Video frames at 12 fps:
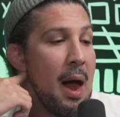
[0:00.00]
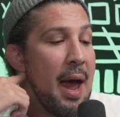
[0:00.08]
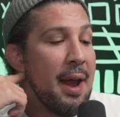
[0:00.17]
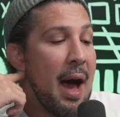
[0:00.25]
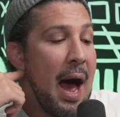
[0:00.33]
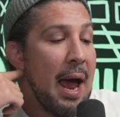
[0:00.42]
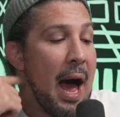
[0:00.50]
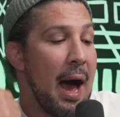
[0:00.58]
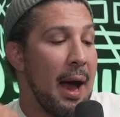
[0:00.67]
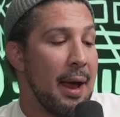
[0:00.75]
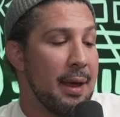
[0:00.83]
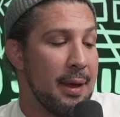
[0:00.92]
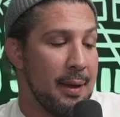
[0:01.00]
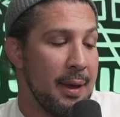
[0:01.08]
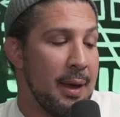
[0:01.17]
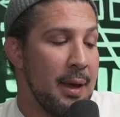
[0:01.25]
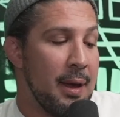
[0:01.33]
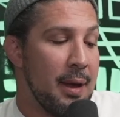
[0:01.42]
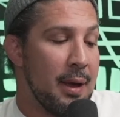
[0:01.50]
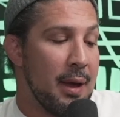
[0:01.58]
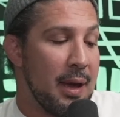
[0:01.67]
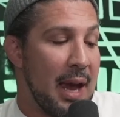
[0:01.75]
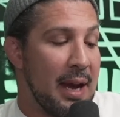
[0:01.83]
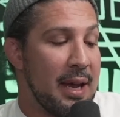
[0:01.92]
And I, I
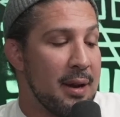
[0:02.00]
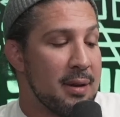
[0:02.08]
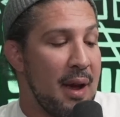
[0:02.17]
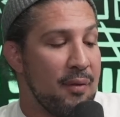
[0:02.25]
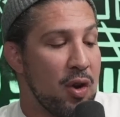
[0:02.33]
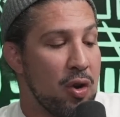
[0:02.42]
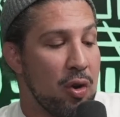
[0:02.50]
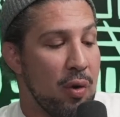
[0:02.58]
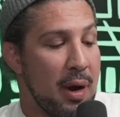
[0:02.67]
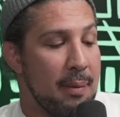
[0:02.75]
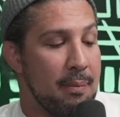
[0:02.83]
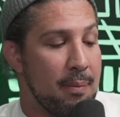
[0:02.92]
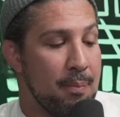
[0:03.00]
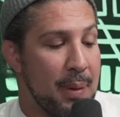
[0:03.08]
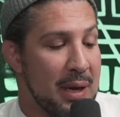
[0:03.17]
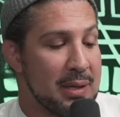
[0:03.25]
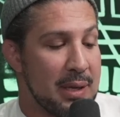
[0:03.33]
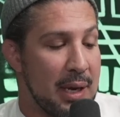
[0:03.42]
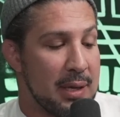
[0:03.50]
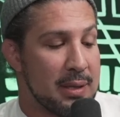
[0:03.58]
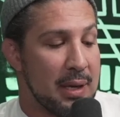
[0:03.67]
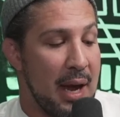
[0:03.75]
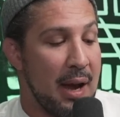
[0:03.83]
again, he doesn't have a degree in business, mm-hmm.